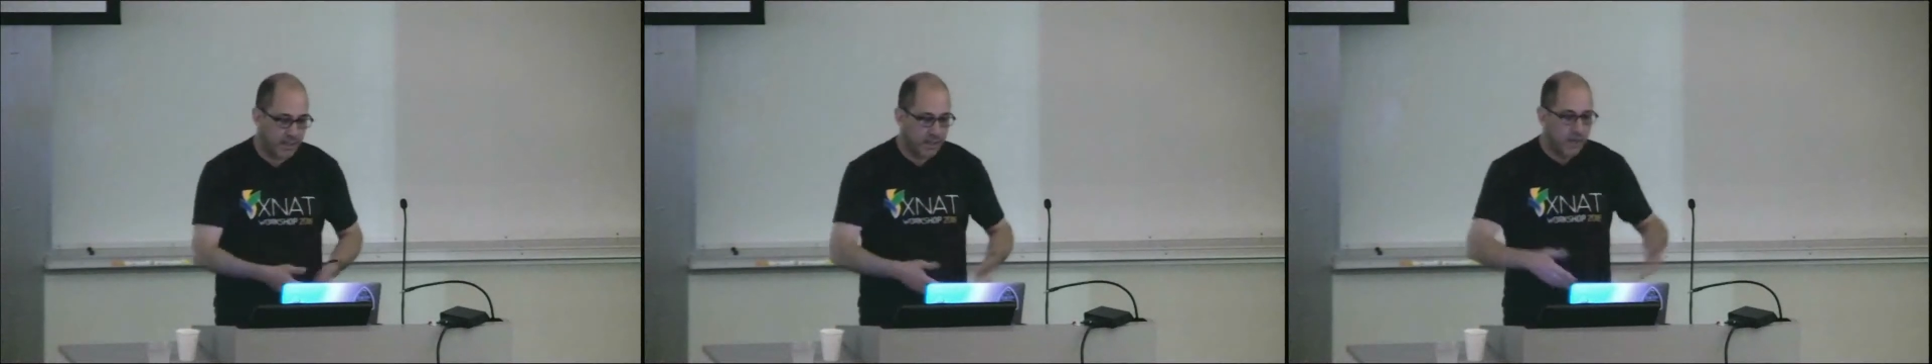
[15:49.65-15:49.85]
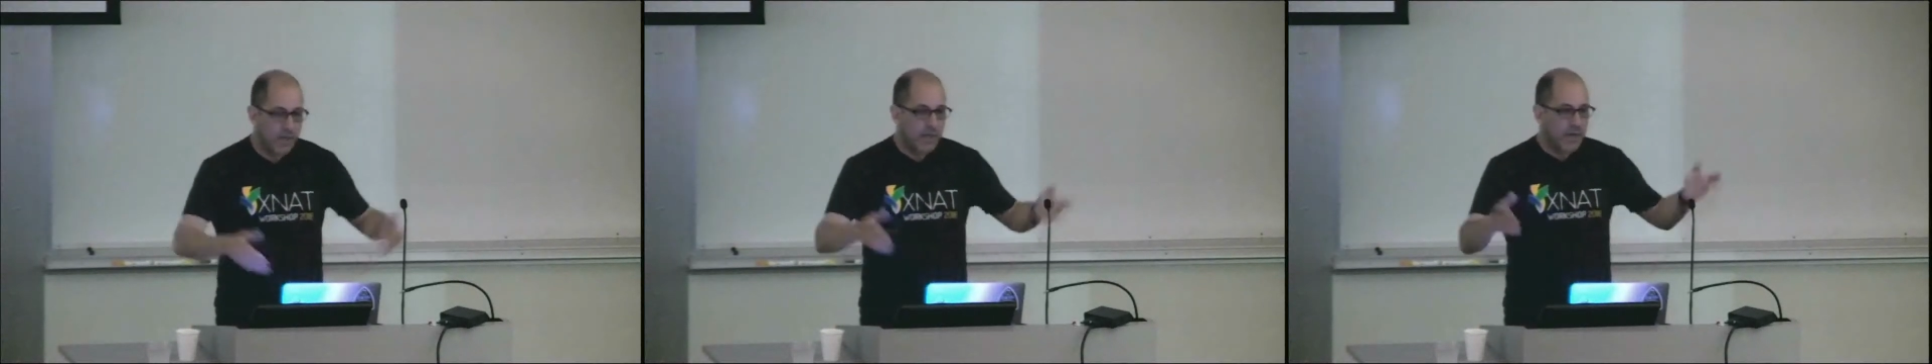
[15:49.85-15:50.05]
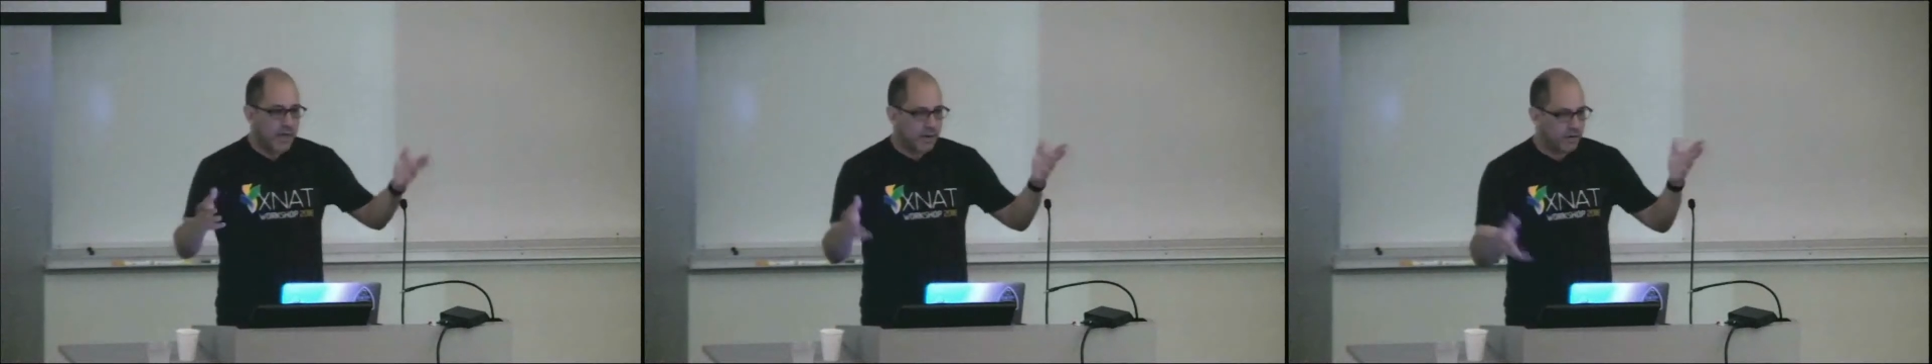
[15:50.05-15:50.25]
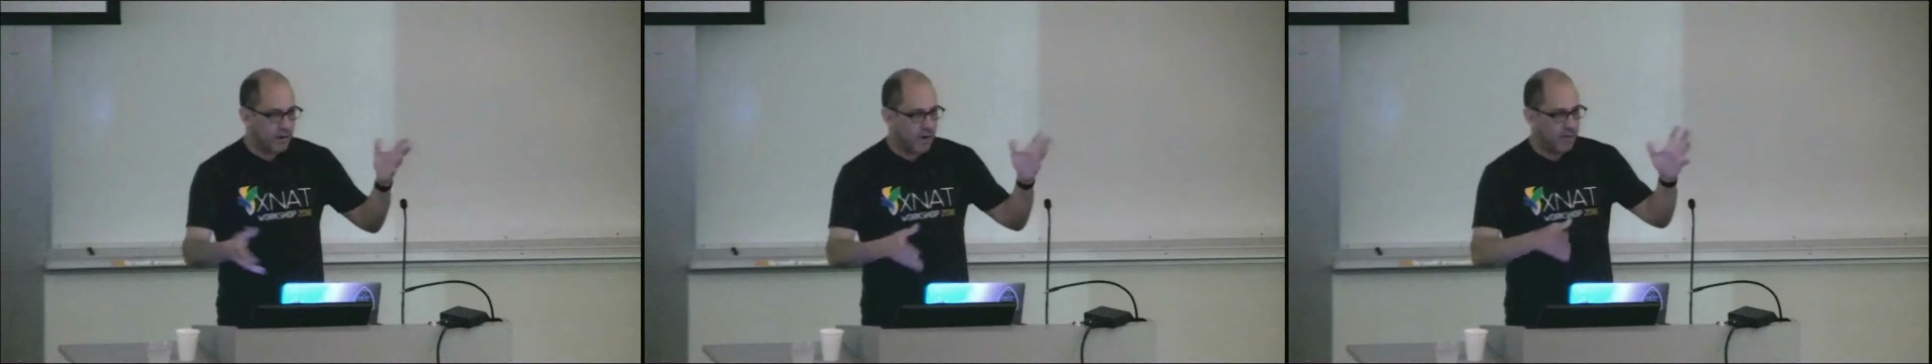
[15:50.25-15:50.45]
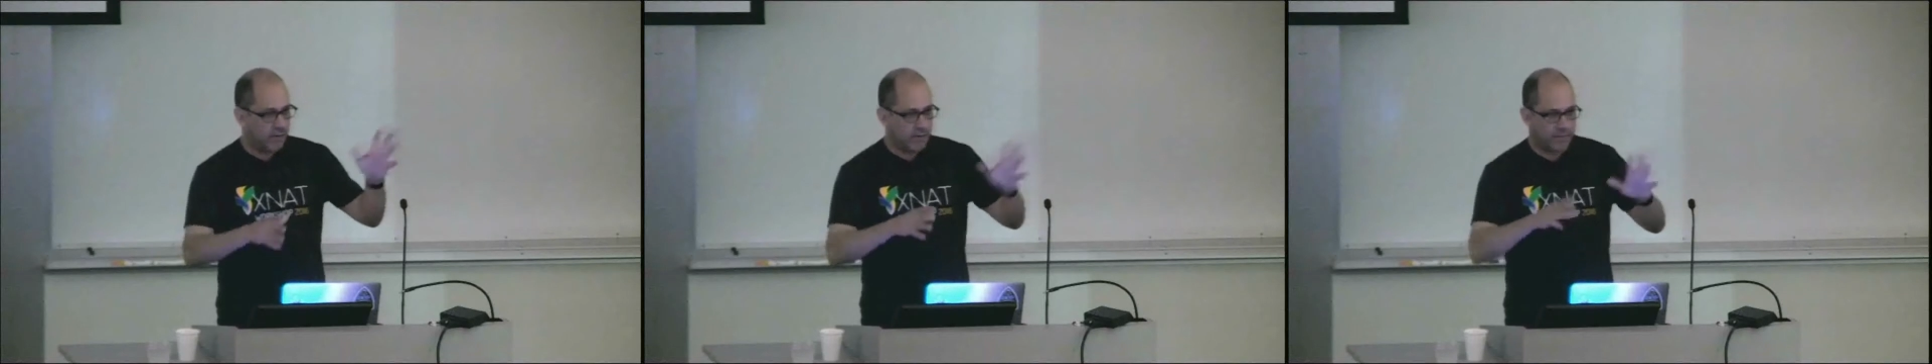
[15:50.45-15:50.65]
It'll go out and look
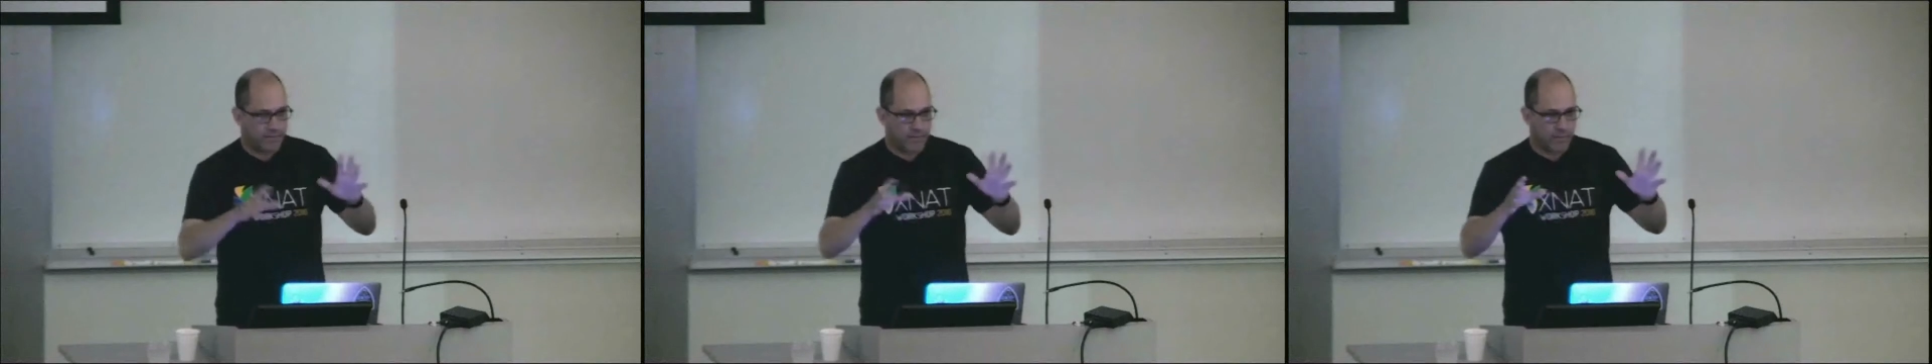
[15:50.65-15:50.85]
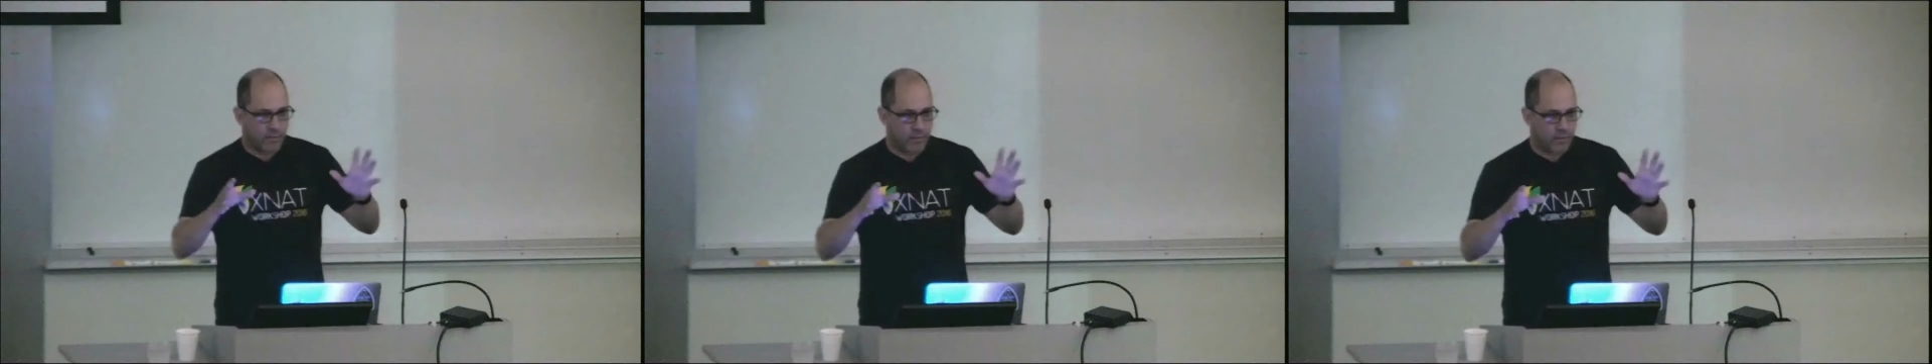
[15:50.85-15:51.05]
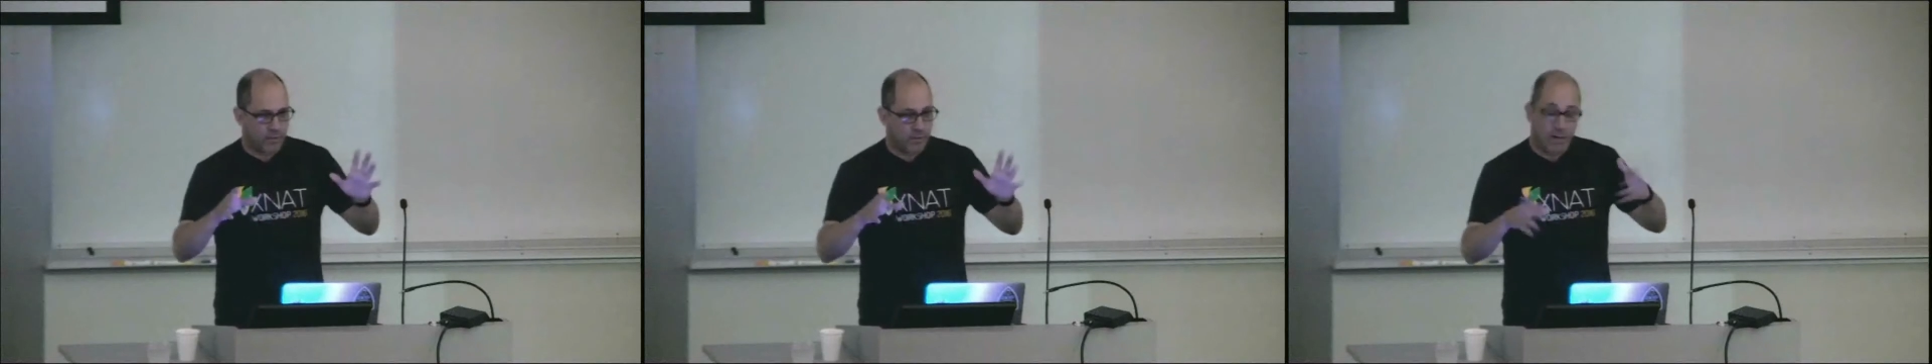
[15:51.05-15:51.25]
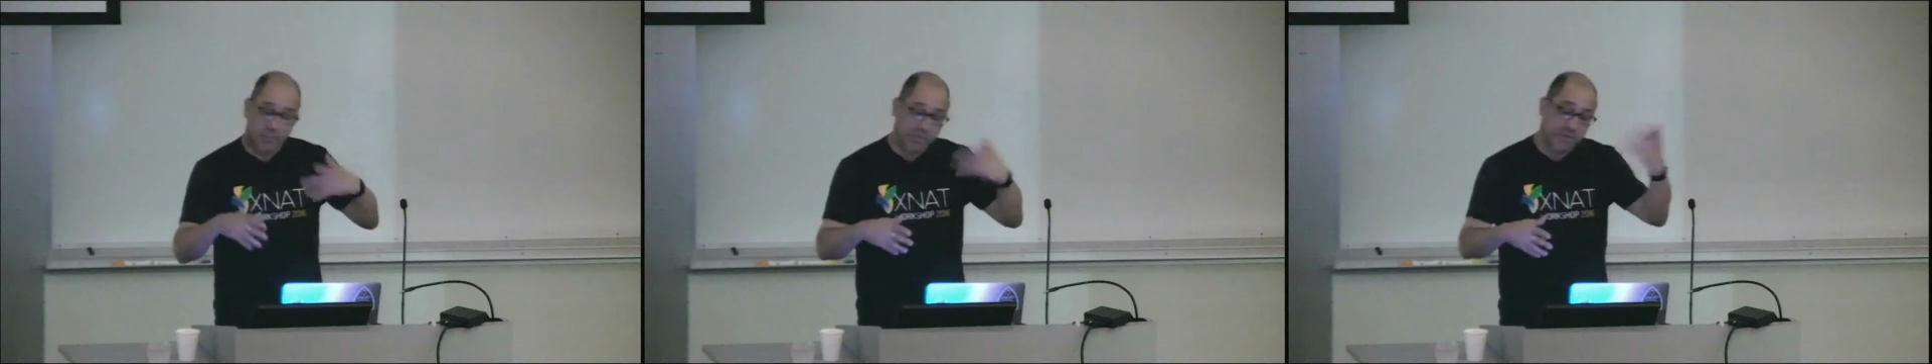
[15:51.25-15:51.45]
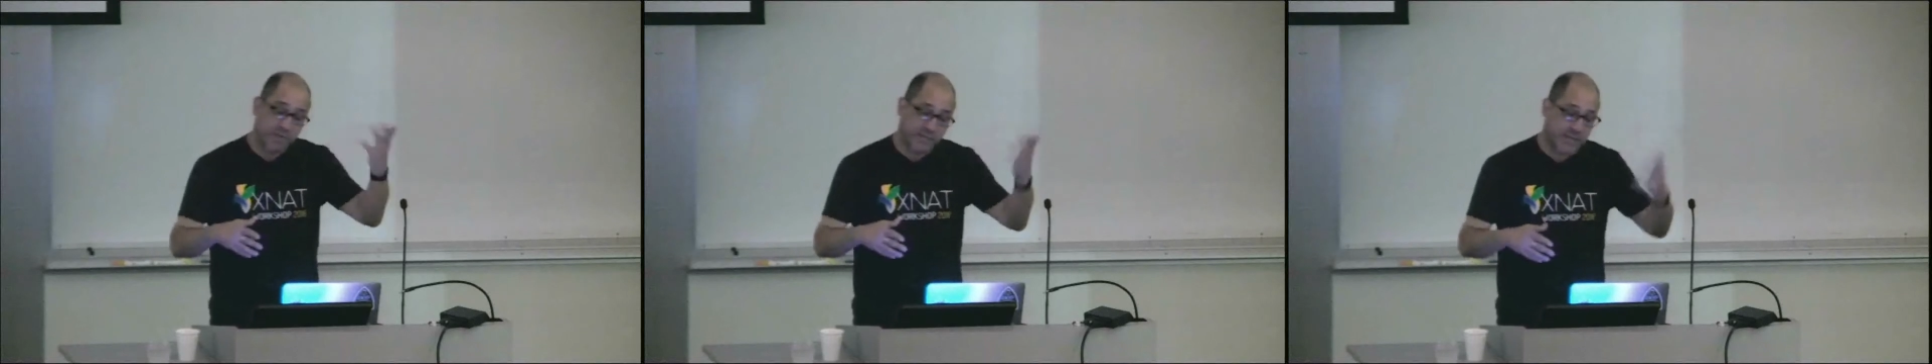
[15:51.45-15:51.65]
for, pretty much
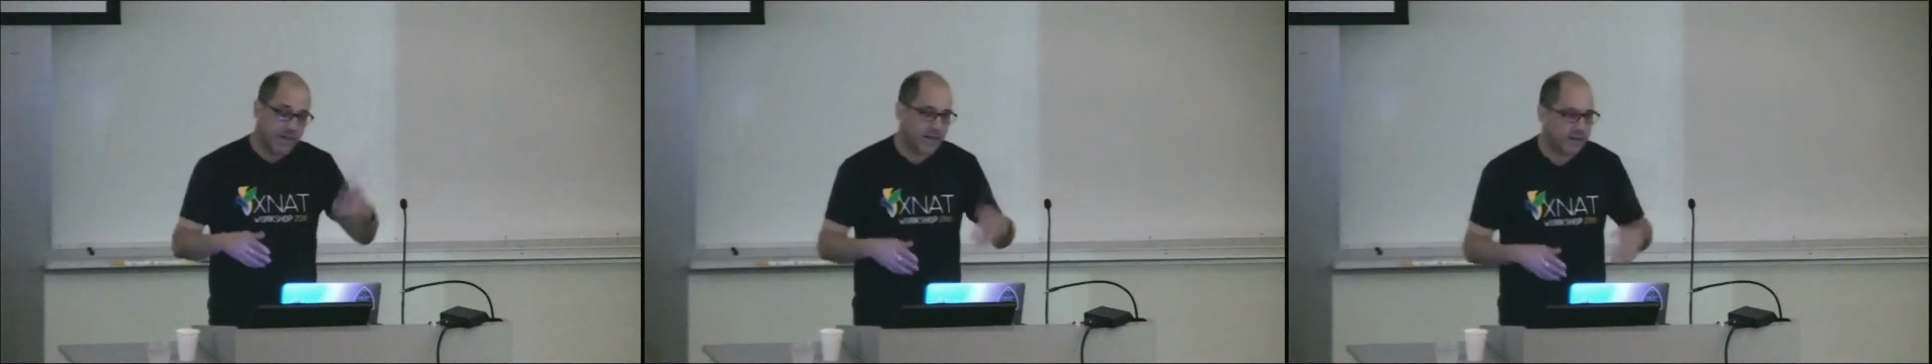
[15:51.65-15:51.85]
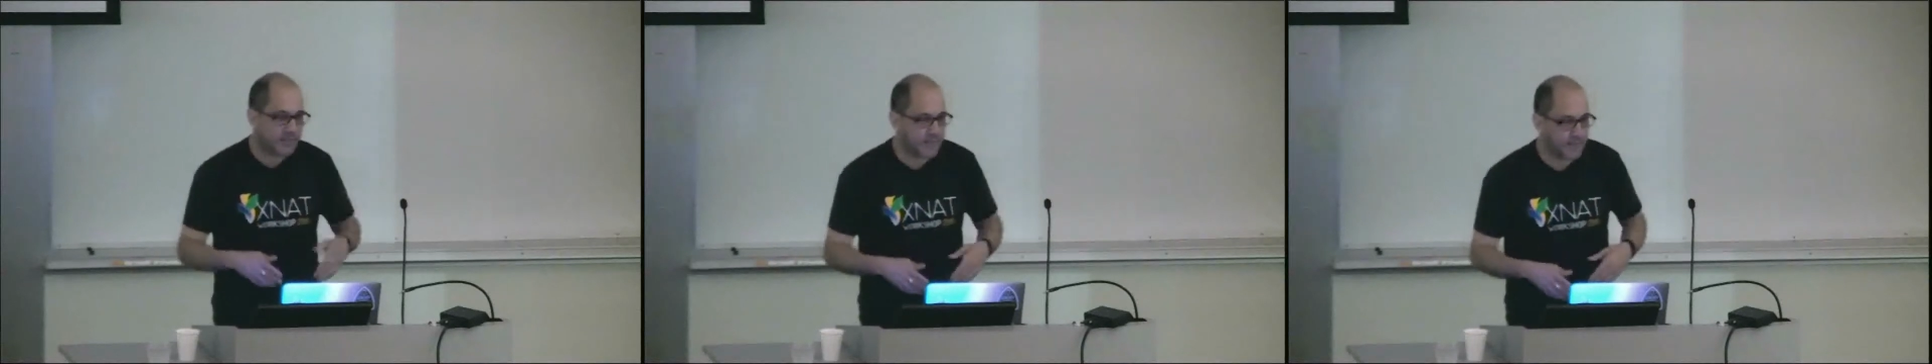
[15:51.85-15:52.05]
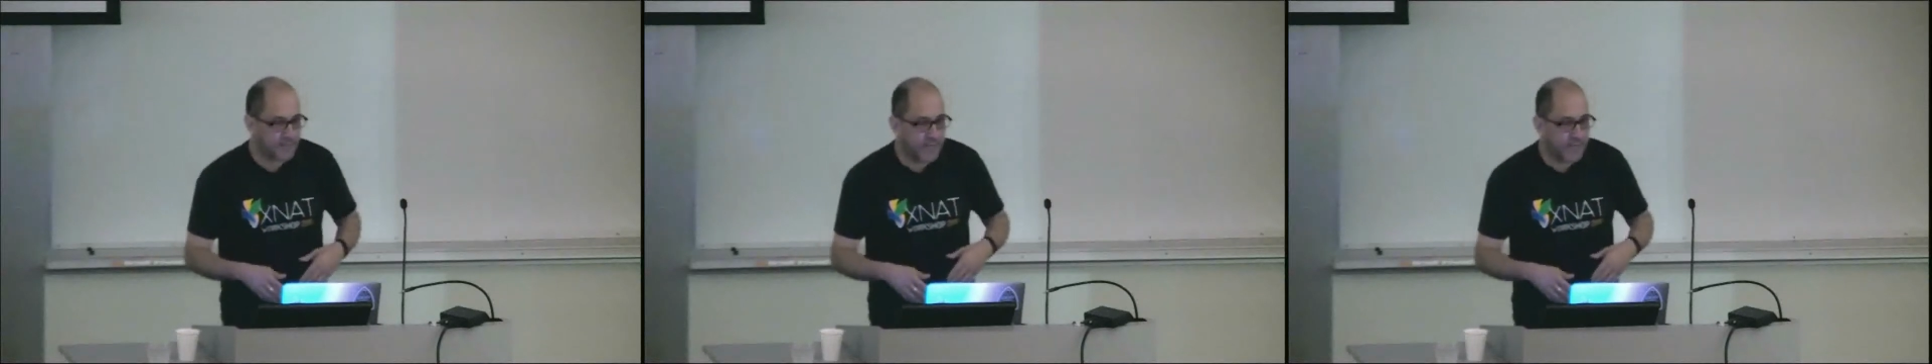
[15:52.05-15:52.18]
data type schemas.